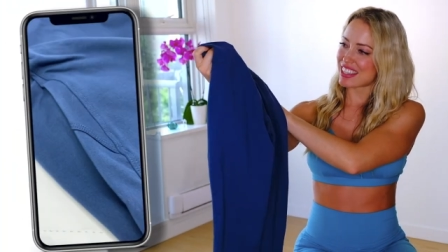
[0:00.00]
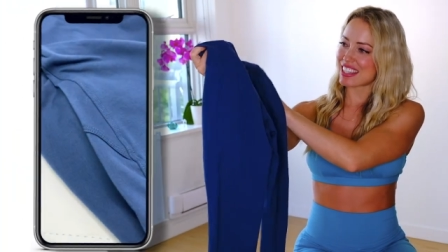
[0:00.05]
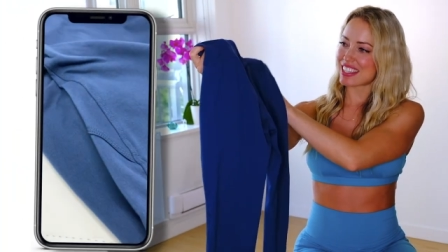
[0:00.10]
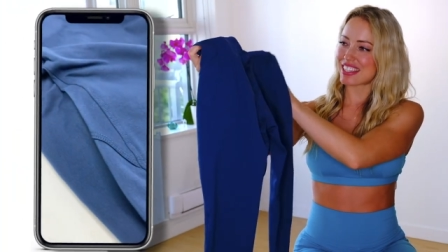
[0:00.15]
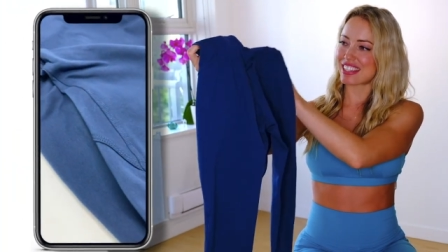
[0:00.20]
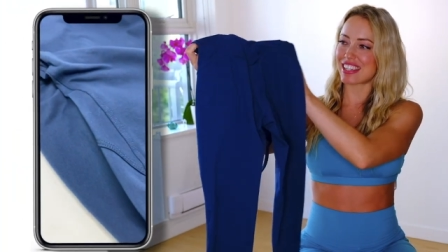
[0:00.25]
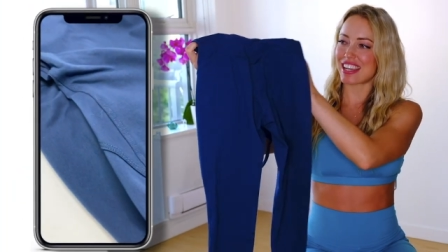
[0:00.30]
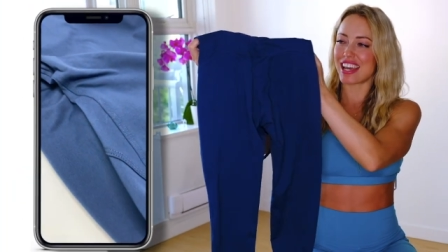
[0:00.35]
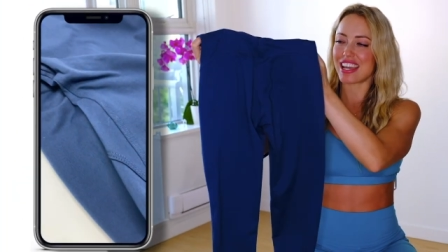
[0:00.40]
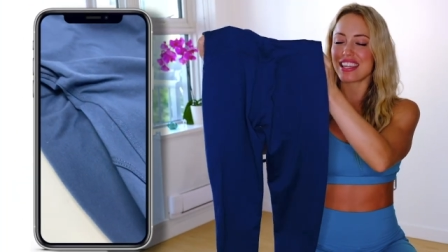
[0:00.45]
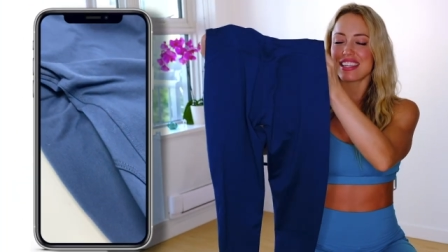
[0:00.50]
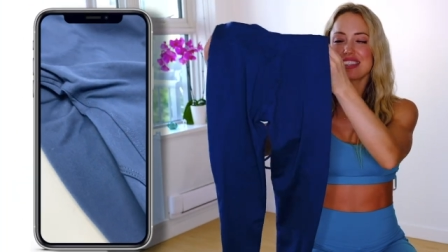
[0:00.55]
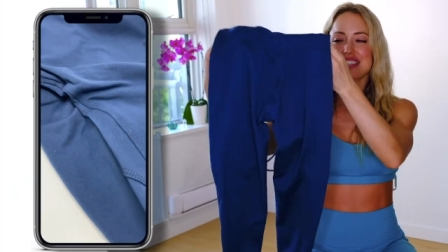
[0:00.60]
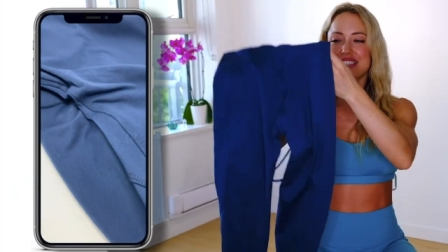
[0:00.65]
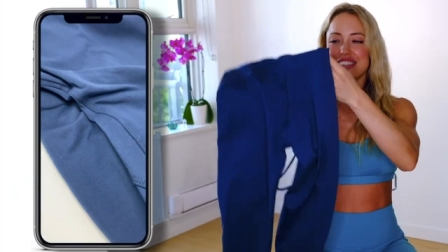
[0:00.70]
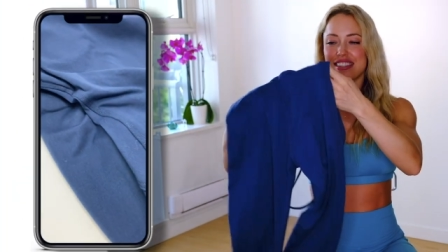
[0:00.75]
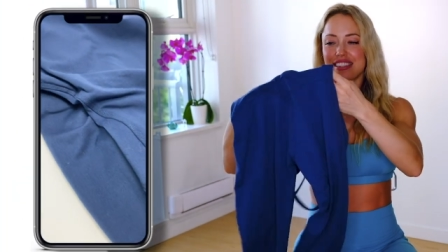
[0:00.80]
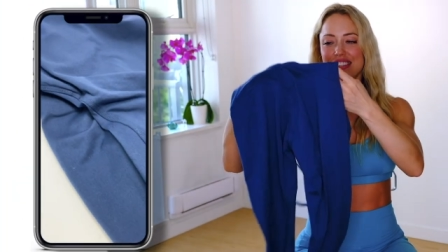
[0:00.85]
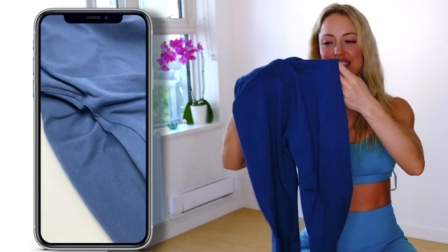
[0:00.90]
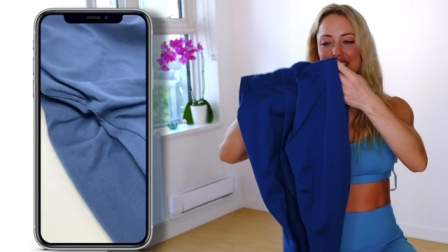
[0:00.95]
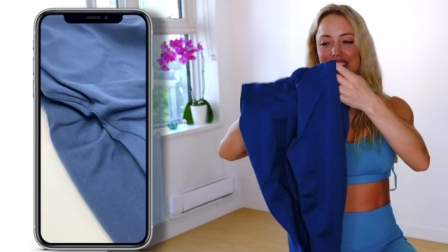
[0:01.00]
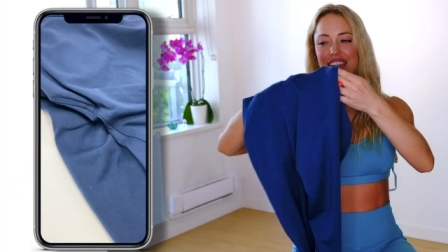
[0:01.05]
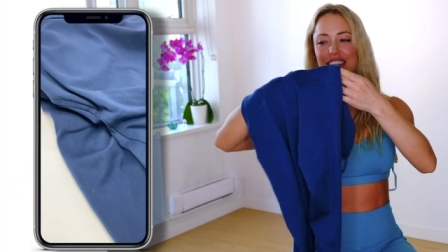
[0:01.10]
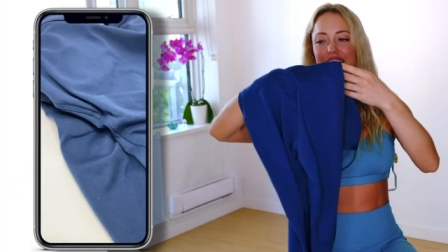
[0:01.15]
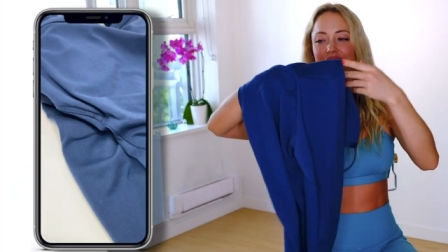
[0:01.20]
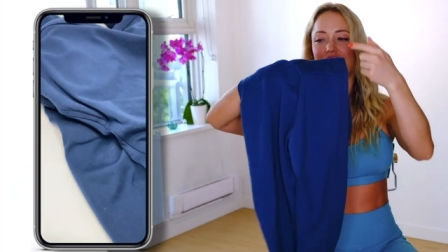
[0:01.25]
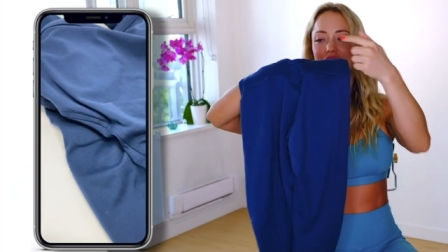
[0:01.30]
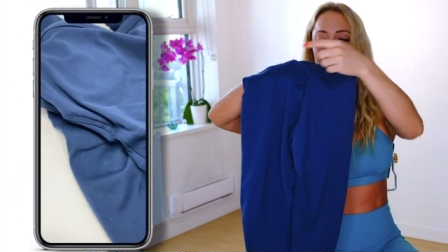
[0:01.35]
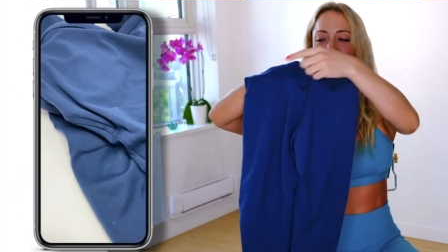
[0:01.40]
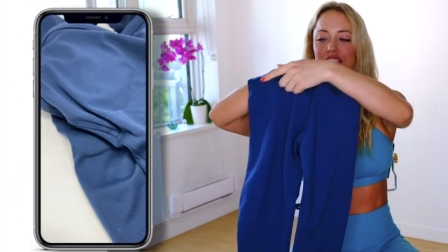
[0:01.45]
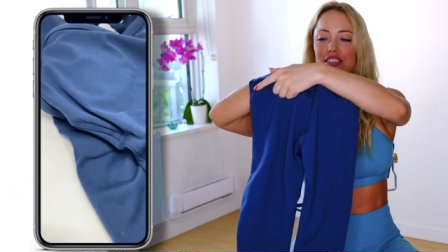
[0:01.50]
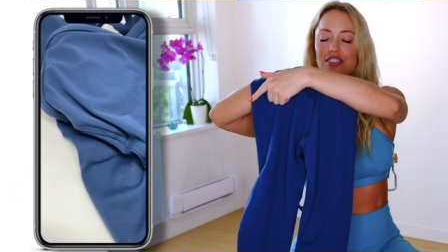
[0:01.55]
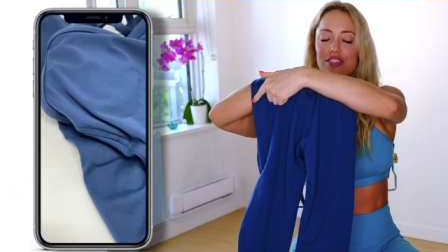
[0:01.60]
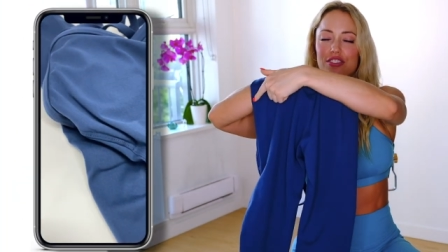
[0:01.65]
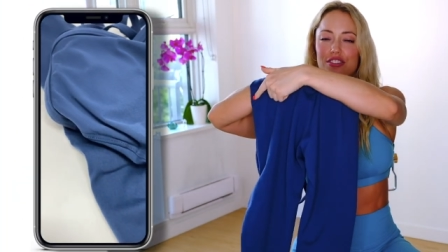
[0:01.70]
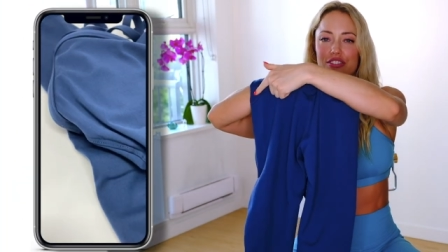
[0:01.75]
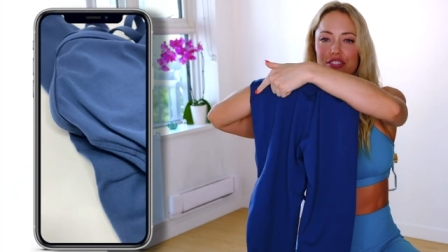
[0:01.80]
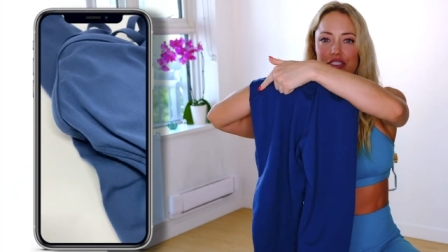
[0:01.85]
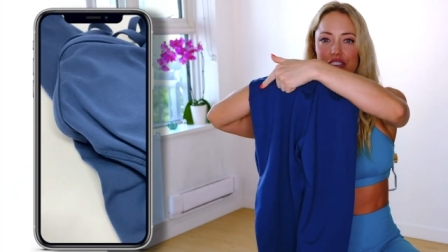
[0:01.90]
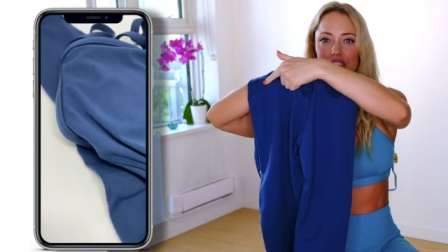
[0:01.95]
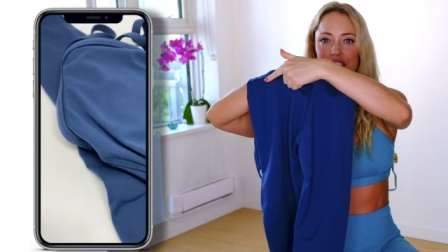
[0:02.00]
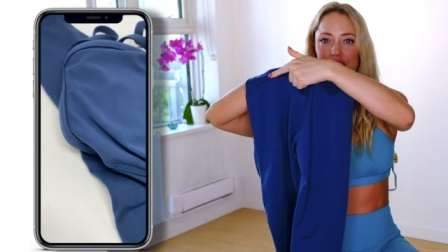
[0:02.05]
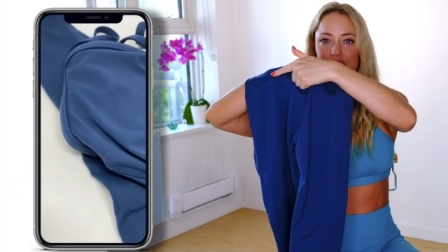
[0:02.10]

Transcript: this nice kind of